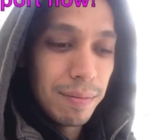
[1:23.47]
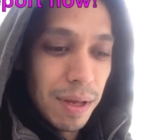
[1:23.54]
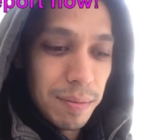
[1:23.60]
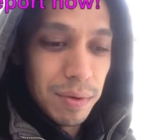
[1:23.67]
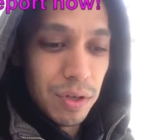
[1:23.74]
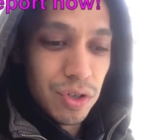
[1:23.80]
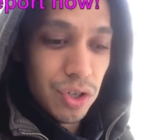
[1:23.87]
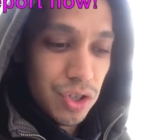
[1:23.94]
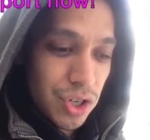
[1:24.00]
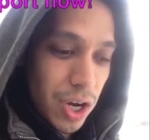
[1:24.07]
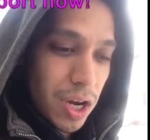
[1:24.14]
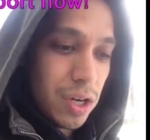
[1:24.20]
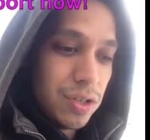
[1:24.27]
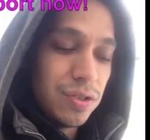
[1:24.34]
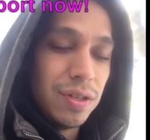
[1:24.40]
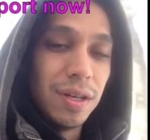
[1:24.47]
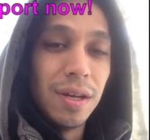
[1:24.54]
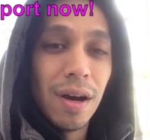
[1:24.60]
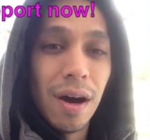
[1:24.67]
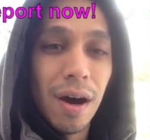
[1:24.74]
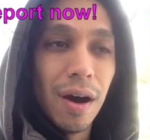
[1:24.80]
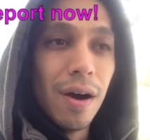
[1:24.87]
Maybe you should change
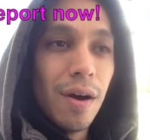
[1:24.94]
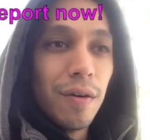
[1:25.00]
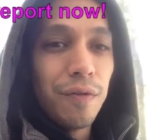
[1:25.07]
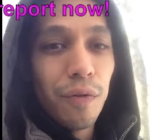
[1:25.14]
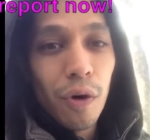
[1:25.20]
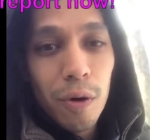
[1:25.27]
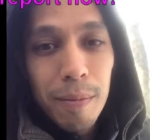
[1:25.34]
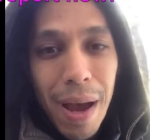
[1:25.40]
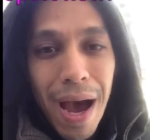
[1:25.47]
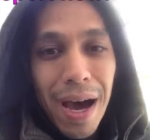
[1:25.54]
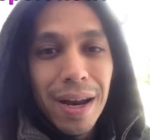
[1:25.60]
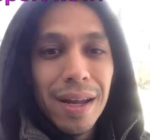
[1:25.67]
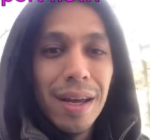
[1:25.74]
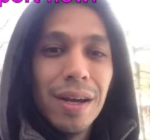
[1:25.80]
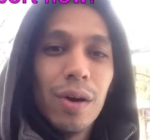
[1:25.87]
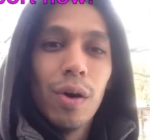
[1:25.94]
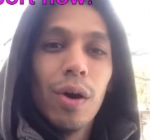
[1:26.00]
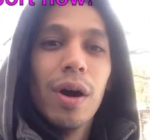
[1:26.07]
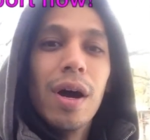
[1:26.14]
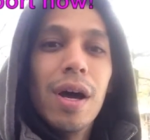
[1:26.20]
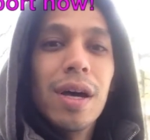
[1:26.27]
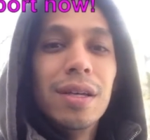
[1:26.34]
the formatting
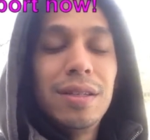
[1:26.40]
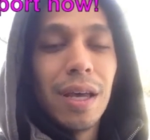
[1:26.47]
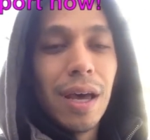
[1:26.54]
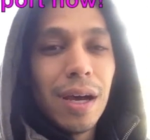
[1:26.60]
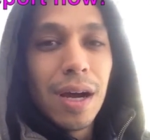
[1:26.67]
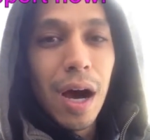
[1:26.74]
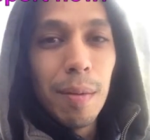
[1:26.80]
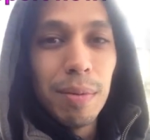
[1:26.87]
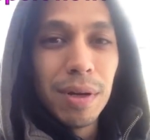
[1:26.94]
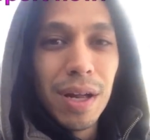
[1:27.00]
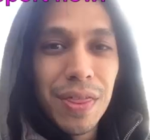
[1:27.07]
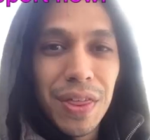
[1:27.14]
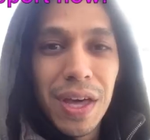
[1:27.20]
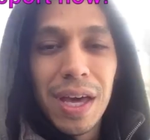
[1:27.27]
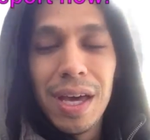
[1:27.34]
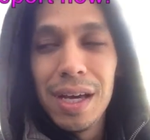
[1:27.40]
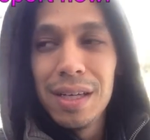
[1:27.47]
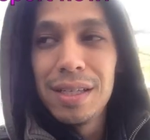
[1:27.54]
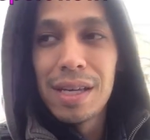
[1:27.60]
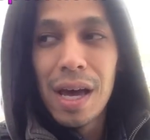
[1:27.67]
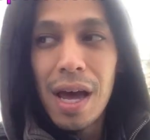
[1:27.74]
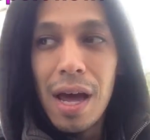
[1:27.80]
or say a couple of
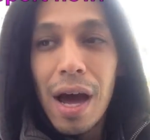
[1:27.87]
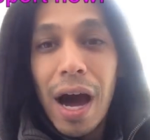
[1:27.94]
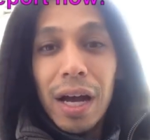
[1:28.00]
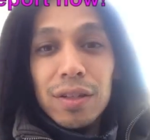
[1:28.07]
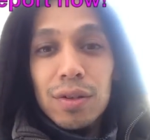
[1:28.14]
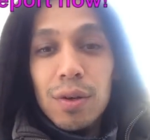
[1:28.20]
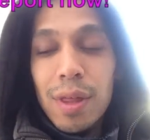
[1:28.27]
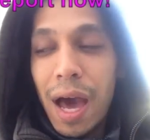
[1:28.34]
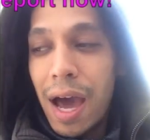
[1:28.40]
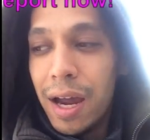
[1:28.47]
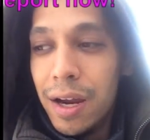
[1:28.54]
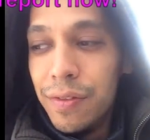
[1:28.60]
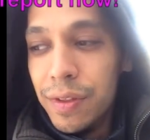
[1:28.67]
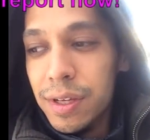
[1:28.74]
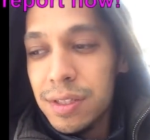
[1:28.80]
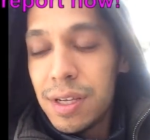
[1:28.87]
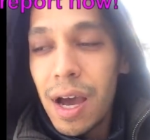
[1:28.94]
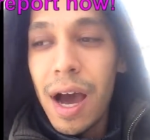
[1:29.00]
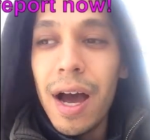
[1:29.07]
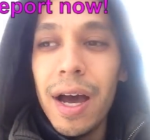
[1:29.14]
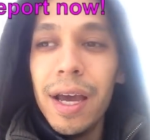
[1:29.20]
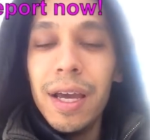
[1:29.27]
things. I do that. And this
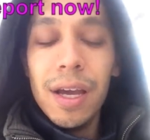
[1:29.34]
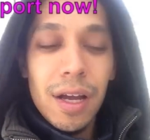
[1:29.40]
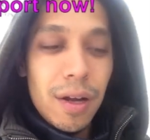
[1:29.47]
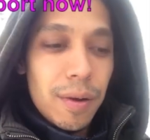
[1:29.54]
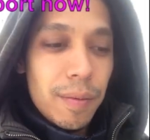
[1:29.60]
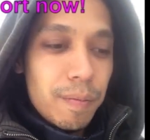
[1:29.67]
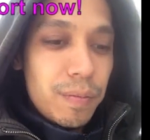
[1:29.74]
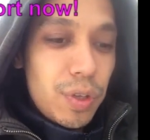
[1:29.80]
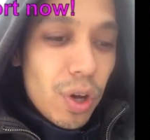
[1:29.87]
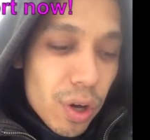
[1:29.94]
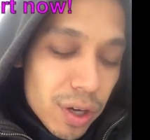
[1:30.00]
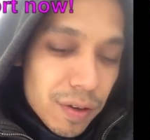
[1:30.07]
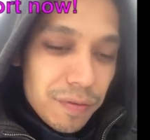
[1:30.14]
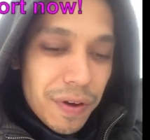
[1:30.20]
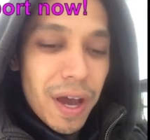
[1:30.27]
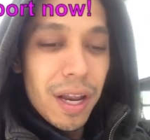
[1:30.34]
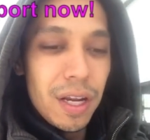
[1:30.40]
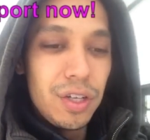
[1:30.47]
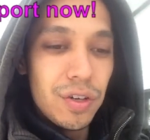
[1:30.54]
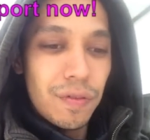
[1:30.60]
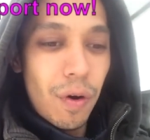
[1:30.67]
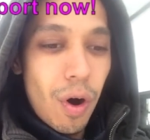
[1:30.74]
guy took
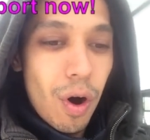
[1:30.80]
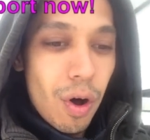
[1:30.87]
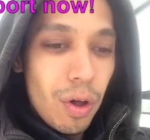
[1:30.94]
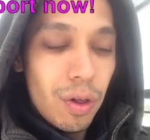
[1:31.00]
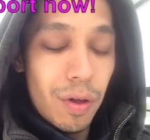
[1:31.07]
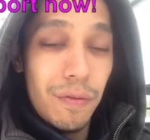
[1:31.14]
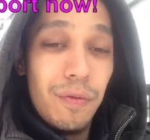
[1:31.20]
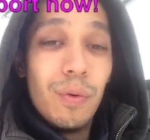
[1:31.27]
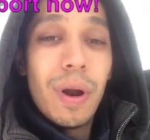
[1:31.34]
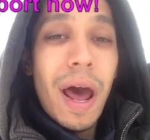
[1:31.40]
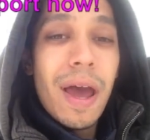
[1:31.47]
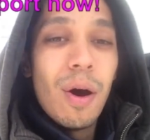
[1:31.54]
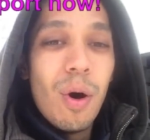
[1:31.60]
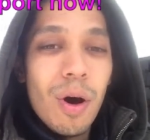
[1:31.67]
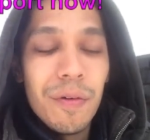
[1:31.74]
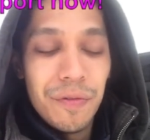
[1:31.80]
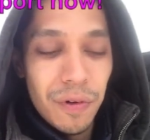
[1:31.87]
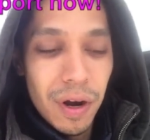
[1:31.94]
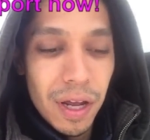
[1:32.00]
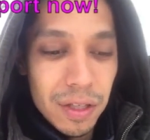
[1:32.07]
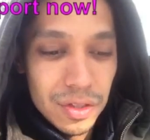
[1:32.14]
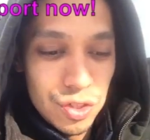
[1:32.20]
advantage of all of what I
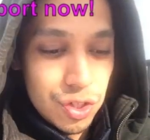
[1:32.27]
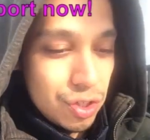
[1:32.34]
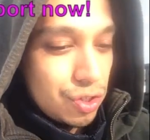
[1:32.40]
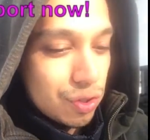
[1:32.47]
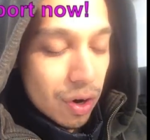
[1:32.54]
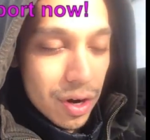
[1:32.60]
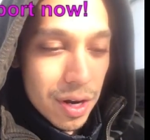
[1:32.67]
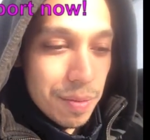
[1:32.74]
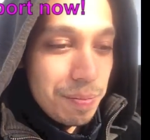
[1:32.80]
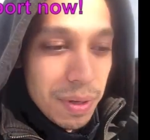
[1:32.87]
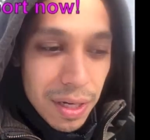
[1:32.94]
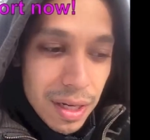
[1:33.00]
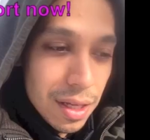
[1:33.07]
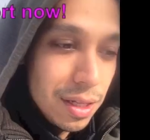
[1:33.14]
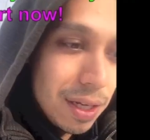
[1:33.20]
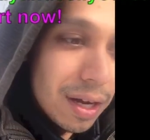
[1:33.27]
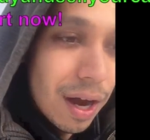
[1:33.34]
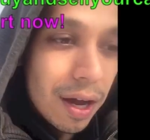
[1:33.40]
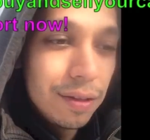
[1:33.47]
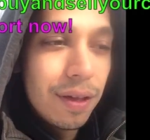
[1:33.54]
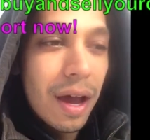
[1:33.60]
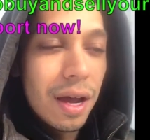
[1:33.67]
offer and just started immediately
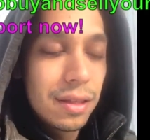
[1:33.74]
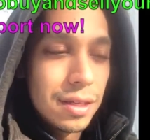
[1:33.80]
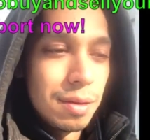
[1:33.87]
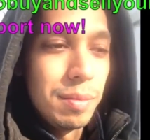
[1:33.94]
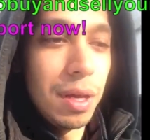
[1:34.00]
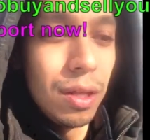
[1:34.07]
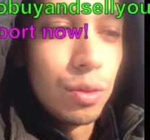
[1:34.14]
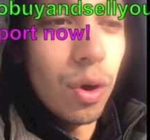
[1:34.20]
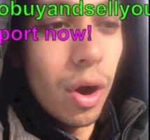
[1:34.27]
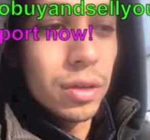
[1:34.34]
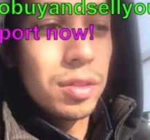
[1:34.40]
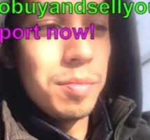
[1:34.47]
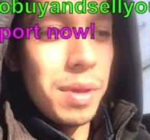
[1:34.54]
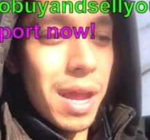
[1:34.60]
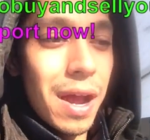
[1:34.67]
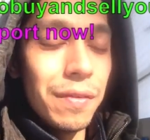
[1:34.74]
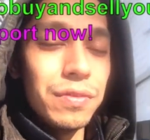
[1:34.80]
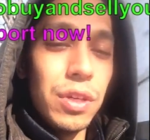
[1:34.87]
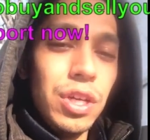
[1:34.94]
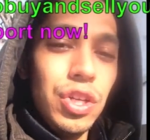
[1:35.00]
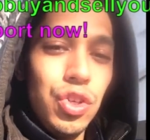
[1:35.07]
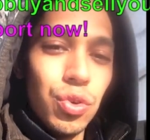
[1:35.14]
contacting me and talked to me
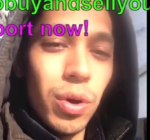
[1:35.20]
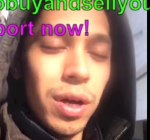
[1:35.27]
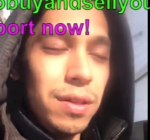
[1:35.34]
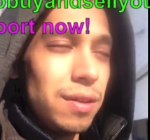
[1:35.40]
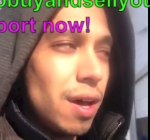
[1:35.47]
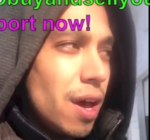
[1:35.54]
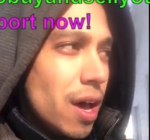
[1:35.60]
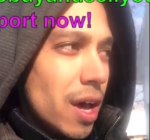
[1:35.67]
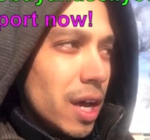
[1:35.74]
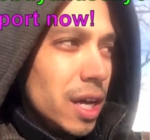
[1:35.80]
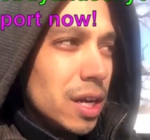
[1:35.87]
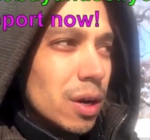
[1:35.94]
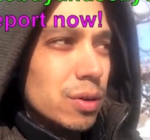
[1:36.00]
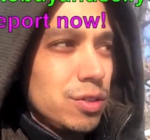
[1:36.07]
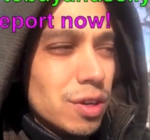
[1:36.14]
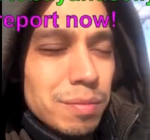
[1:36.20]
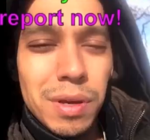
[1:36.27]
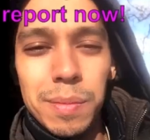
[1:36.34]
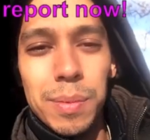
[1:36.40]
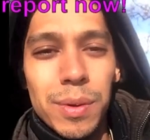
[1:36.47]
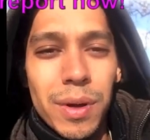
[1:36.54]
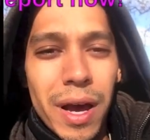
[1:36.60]
after he joined. You know, some
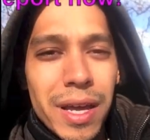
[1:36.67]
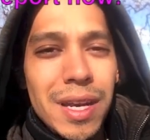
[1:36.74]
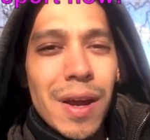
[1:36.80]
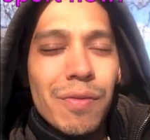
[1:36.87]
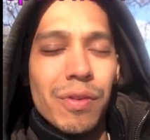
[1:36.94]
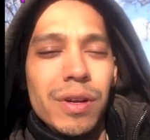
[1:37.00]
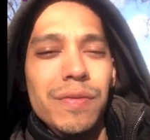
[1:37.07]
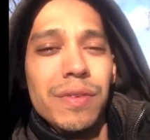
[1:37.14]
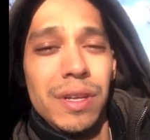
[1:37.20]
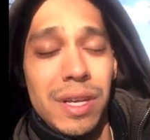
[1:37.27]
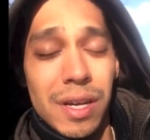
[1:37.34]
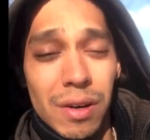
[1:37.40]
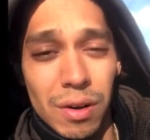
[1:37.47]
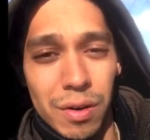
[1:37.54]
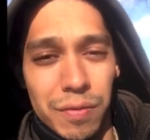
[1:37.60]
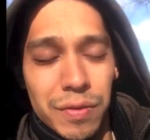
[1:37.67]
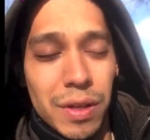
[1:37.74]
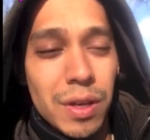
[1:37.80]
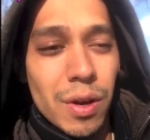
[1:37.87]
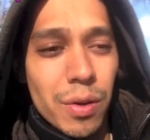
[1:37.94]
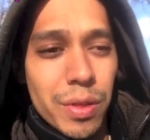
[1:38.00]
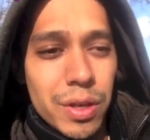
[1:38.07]
people I never even hear of. They,
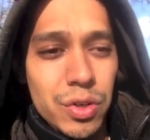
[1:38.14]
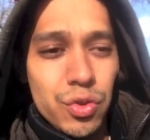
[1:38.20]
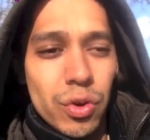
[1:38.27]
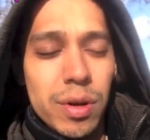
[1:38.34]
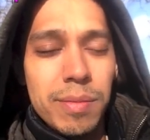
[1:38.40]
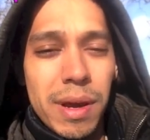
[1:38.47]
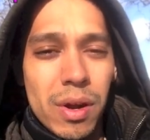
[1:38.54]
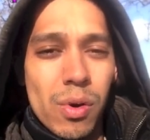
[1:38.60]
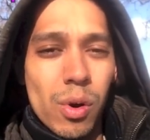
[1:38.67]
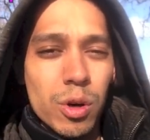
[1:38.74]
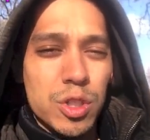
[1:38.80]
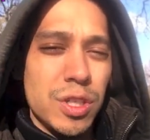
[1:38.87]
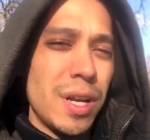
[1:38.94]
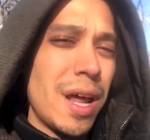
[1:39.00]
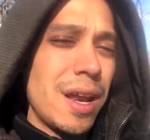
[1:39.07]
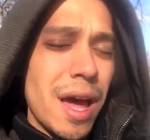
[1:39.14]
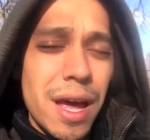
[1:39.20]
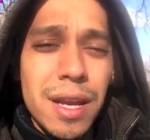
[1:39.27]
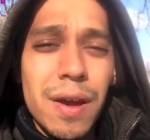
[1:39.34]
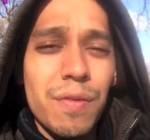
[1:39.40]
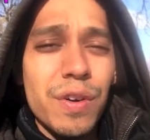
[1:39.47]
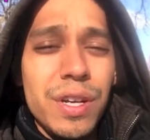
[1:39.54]
you know, they join my course and
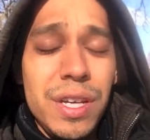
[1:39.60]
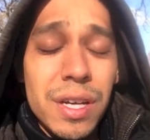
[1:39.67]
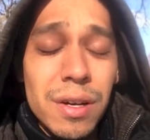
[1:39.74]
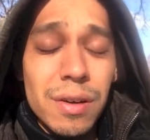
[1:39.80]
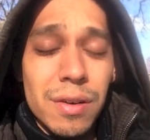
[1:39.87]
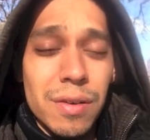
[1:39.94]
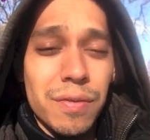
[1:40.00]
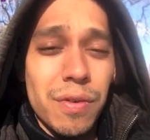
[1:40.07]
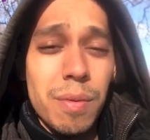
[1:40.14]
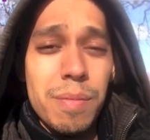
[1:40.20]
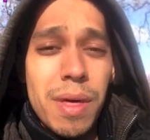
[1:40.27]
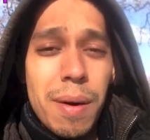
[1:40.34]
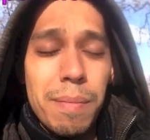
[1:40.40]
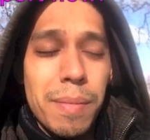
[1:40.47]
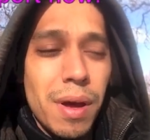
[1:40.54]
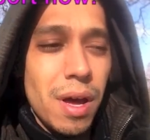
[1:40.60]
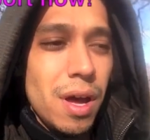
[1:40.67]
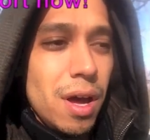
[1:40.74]
I never hear from them.